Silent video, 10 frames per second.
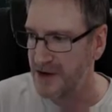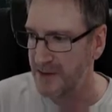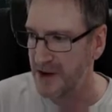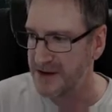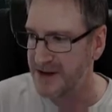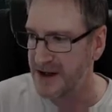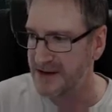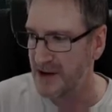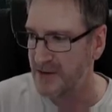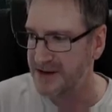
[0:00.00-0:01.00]
Sniper Girl
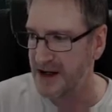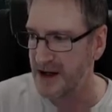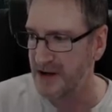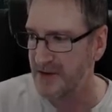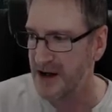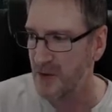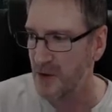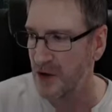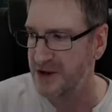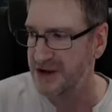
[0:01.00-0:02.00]
says, I was thinking of
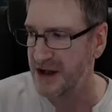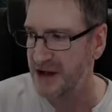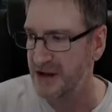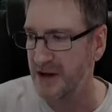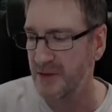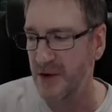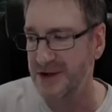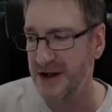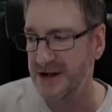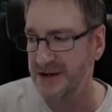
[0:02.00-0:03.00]
getting World Machine. Yeah,
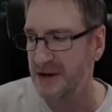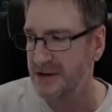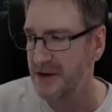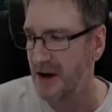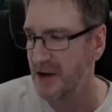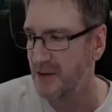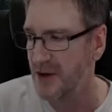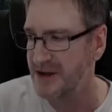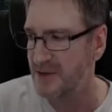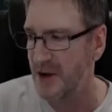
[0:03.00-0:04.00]
World Machine is good.
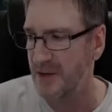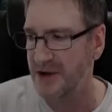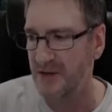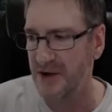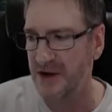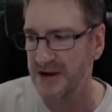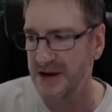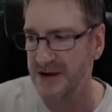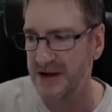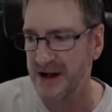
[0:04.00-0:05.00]
Uh, works well with
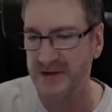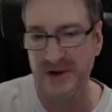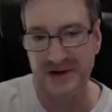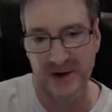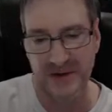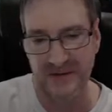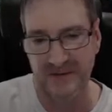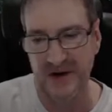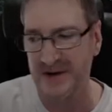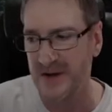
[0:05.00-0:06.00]
Unreal, it certainly does. It works well
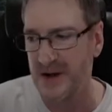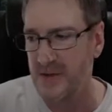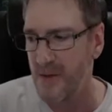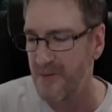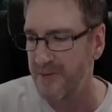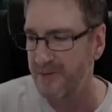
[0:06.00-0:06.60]
with Vue as well.